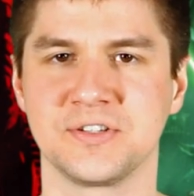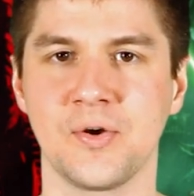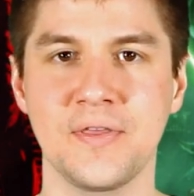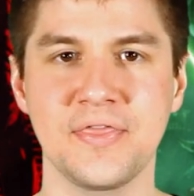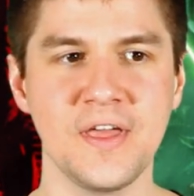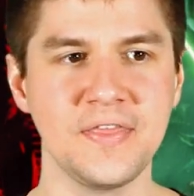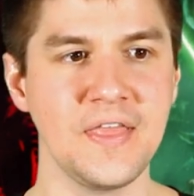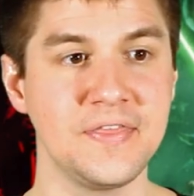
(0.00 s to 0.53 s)
So I
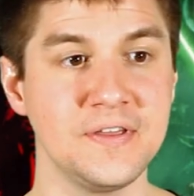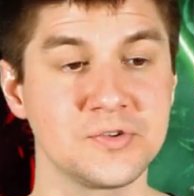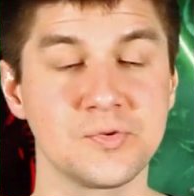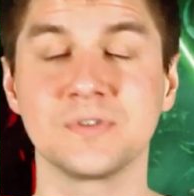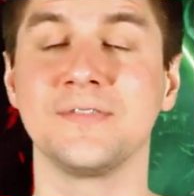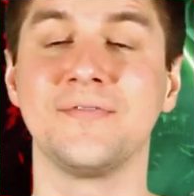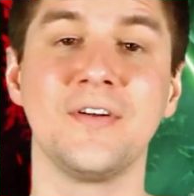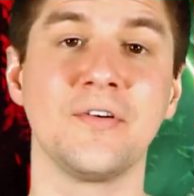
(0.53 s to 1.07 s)
thought that this
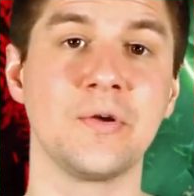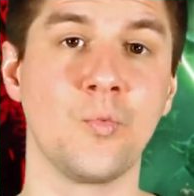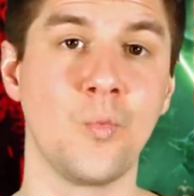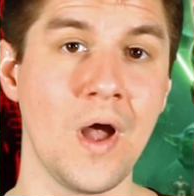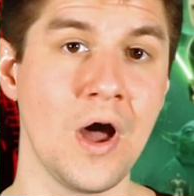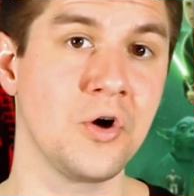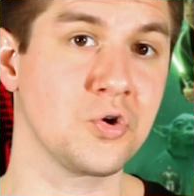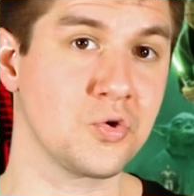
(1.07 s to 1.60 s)
was a very
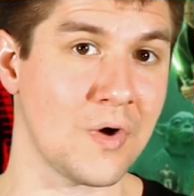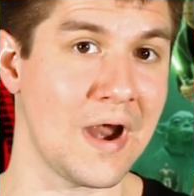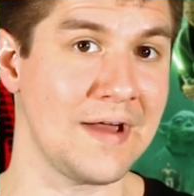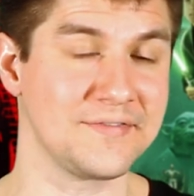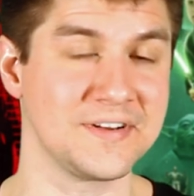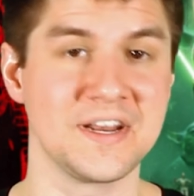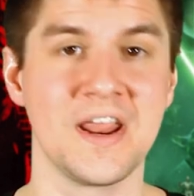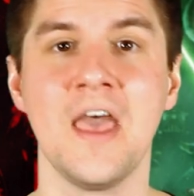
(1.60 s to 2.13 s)

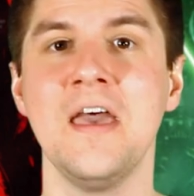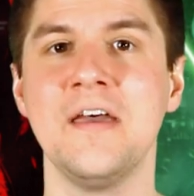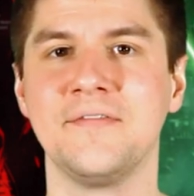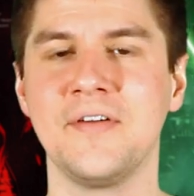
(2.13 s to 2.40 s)
well-crafted,